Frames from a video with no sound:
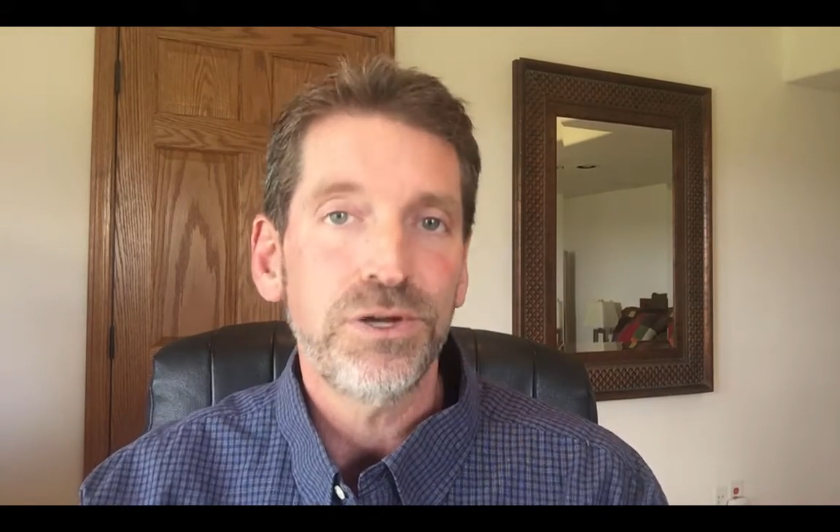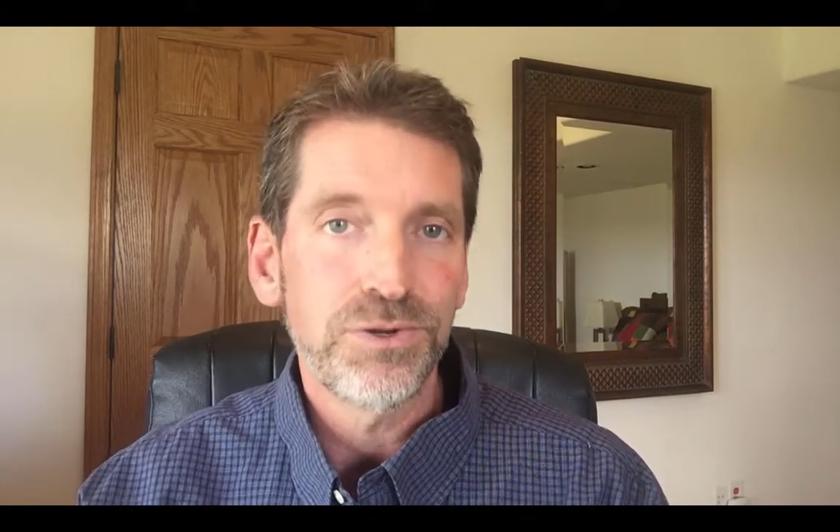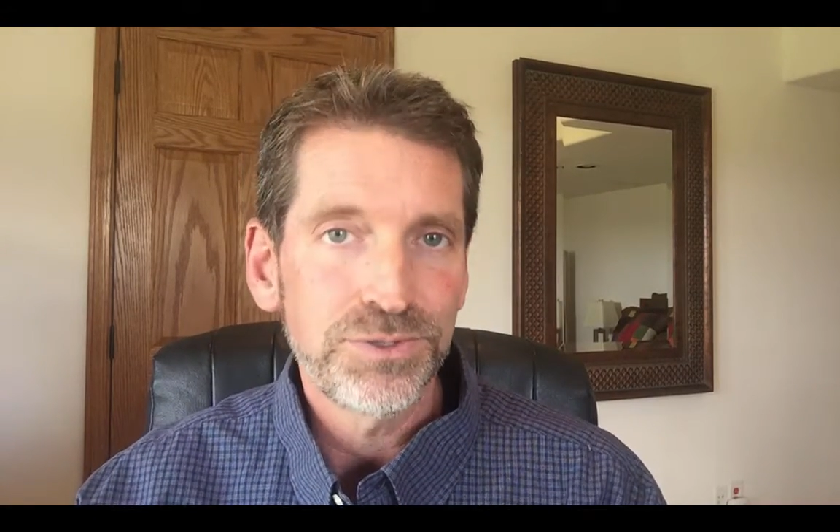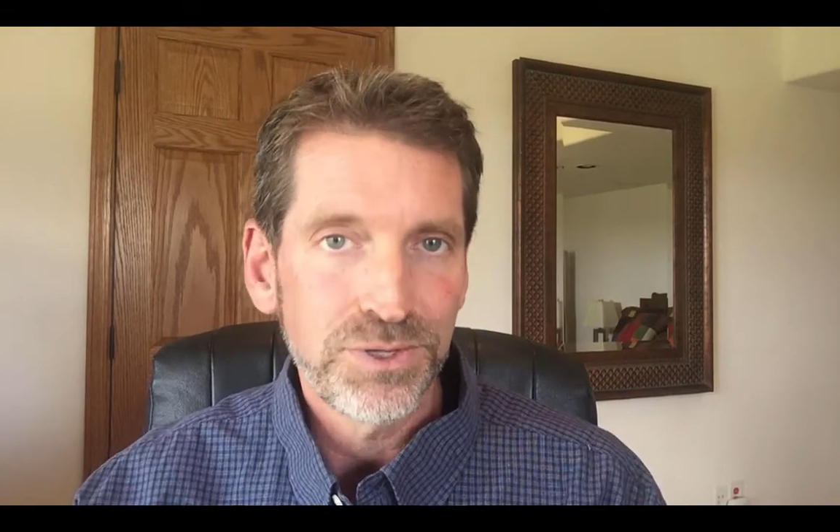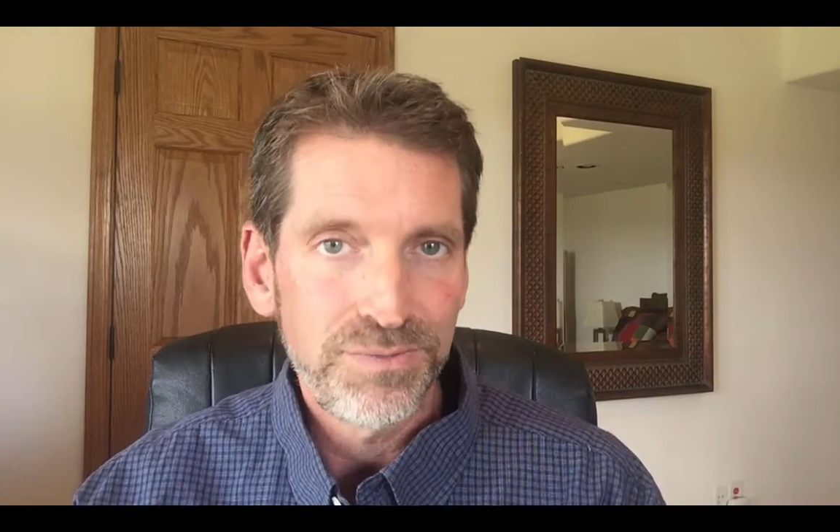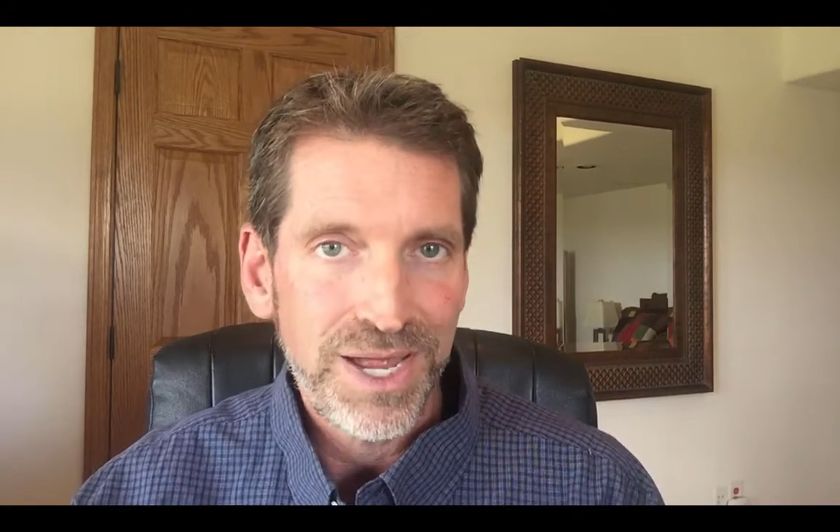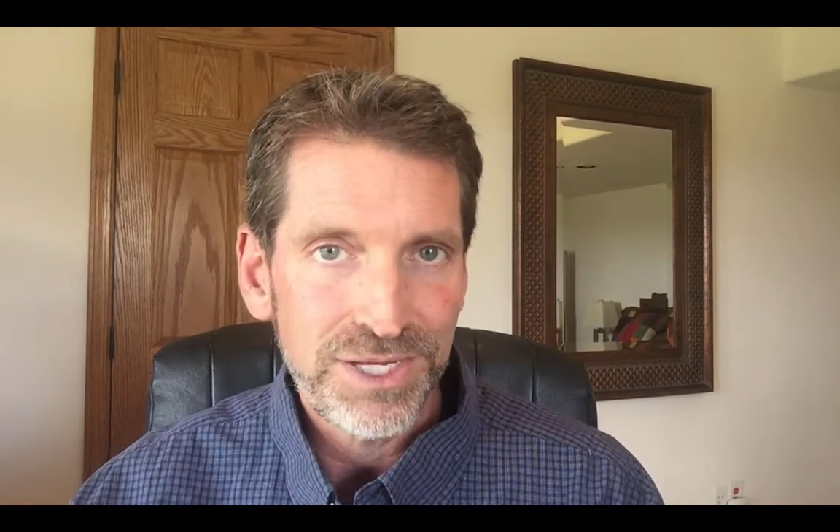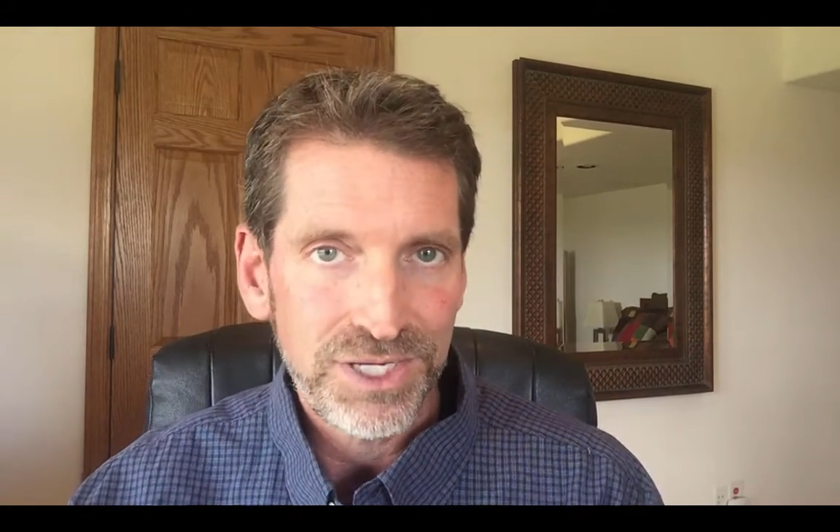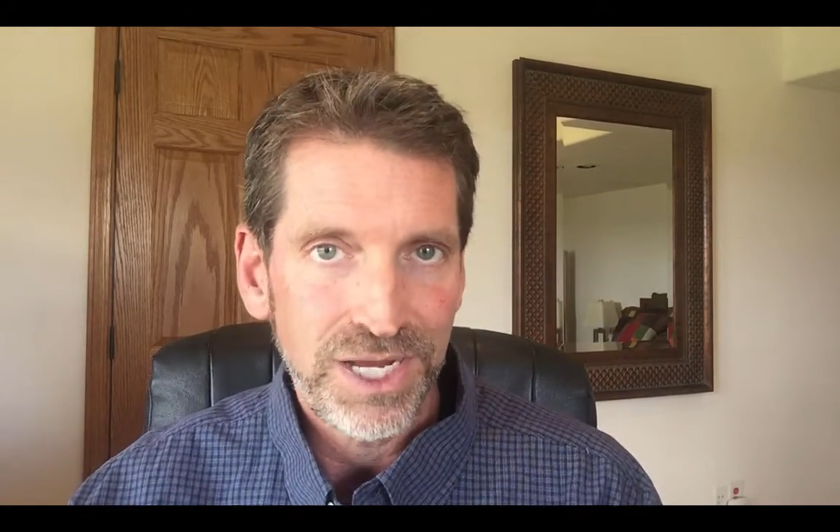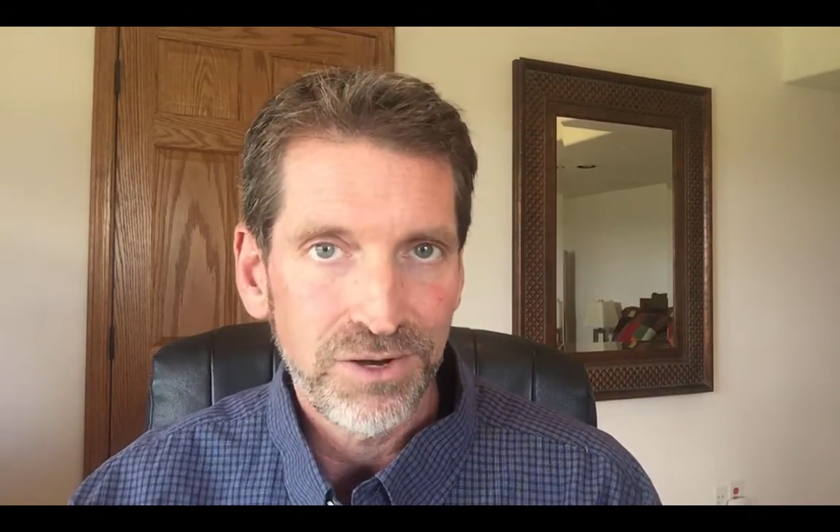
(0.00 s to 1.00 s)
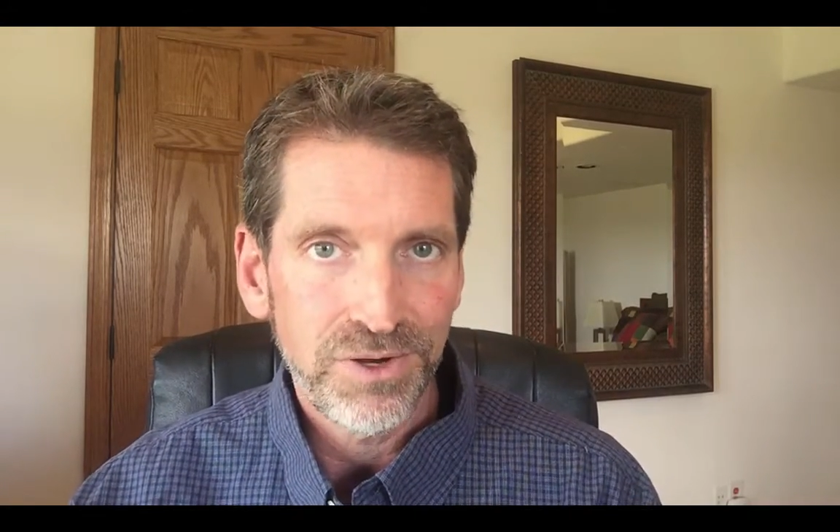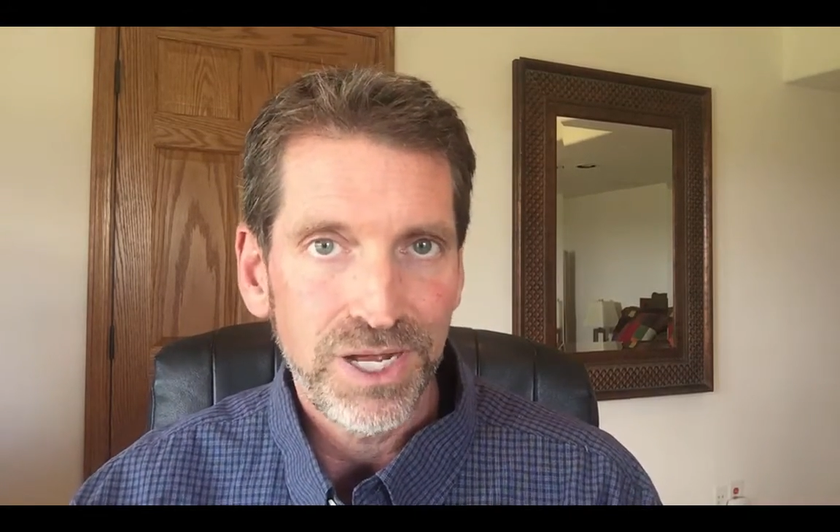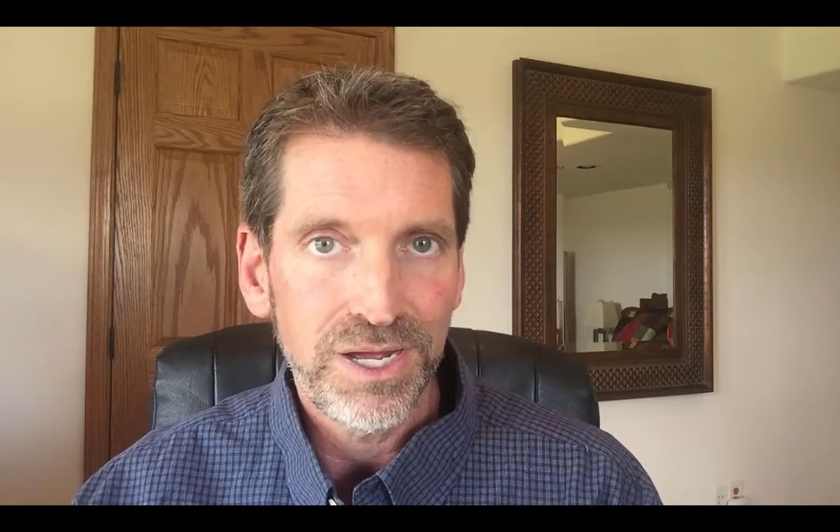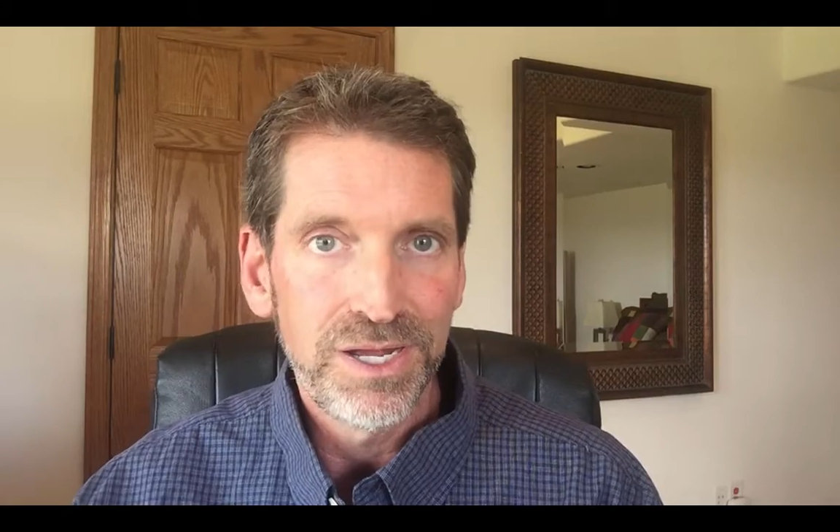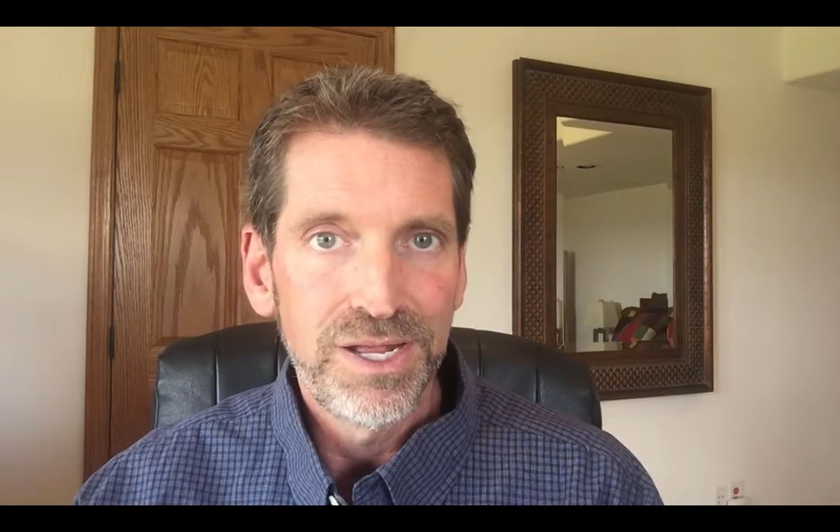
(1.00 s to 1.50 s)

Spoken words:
also match area.